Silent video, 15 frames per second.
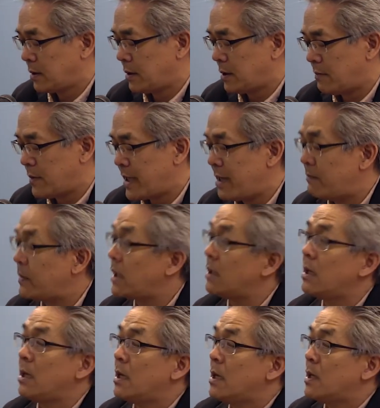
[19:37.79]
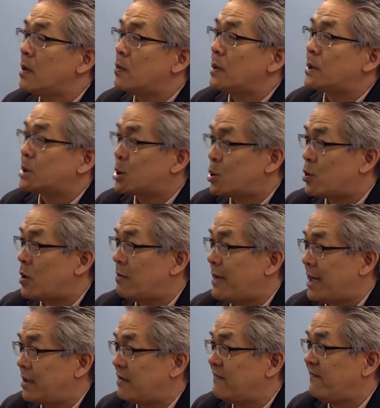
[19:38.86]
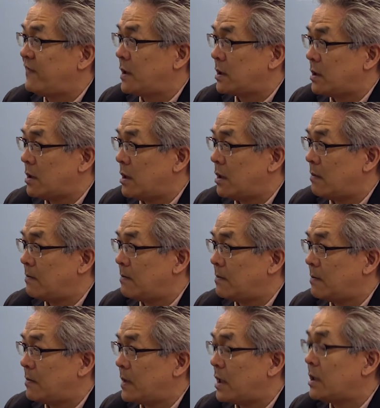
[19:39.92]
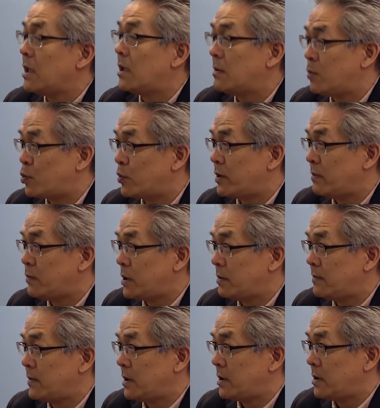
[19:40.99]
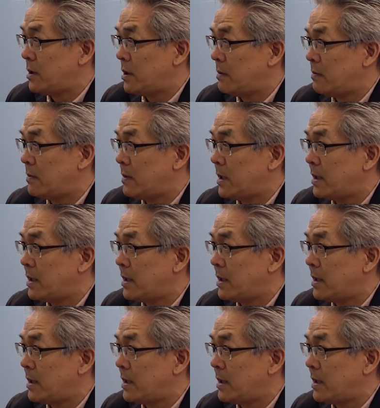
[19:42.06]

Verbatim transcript: got my MBA, was to go back to Vietnam and help rebuild Vietnam.